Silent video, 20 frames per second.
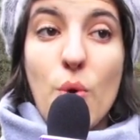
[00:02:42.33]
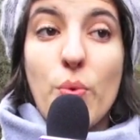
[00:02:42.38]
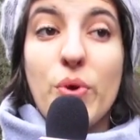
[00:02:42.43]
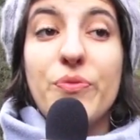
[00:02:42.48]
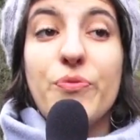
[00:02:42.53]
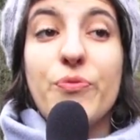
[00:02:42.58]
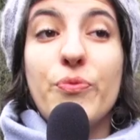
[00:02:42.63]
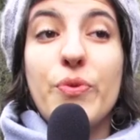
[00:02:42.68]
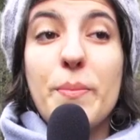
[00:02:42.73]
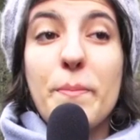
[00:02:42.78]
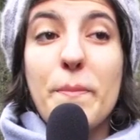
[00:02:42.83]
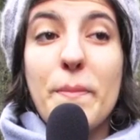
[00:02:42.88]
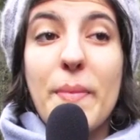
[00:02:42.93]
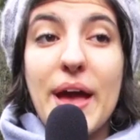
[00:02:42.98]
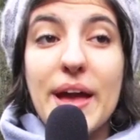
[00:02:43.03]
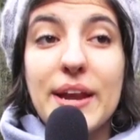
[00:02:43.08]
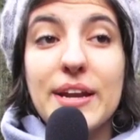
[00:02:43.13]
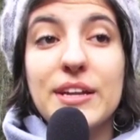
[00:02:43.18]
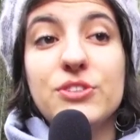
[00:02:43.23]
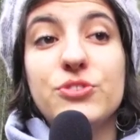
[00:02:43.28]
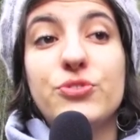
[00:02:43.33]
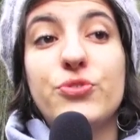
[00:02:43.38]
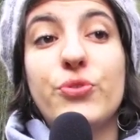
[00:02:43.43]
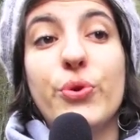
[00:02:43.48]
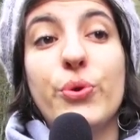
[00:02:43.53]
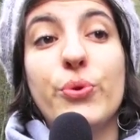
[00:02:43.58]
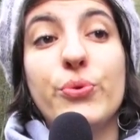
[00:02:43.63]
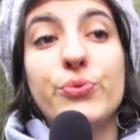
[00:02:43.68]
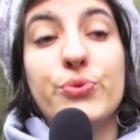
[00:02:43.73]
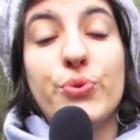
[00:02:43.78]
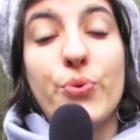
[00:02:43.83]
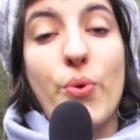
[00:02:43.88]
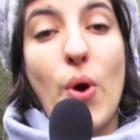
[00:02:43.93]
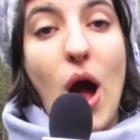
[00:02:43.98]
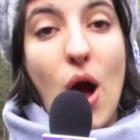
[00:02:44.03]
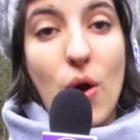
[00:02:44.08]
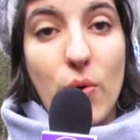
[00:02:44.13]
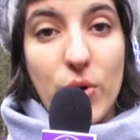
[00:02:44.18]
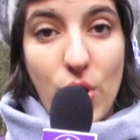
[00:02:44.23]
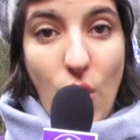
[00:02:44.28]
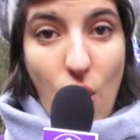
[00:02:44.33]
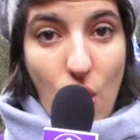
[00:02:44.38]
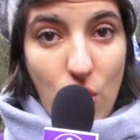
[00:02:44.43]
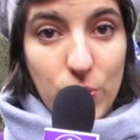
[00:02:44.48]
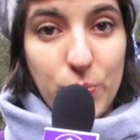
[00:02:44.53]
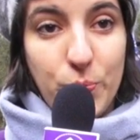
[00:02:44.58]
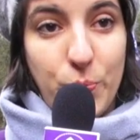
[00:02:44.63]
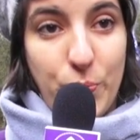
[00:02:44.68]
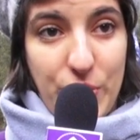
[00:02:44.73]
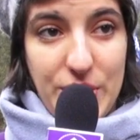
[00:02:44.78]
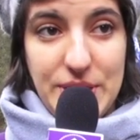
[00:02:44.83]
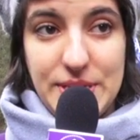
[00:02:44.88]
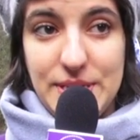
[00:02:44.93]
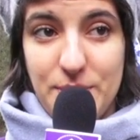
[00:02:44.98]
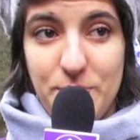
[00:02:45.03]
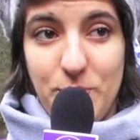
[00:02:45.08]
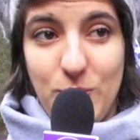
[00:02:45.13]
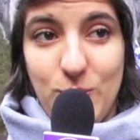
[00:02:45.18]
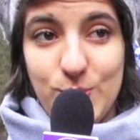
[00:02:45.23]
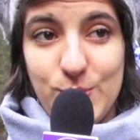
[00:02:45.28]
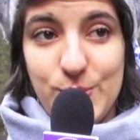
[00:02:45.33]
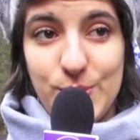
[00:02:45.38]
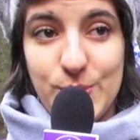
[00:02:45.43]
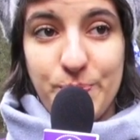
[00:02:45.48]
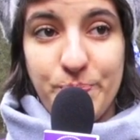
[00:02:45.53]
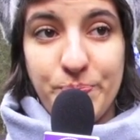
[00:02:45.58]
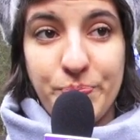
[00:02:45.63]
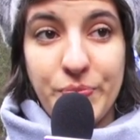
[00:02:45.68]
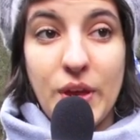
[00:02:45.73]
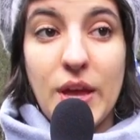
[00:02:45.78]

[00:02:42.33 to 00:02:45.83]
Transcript: with remaining true to our own principles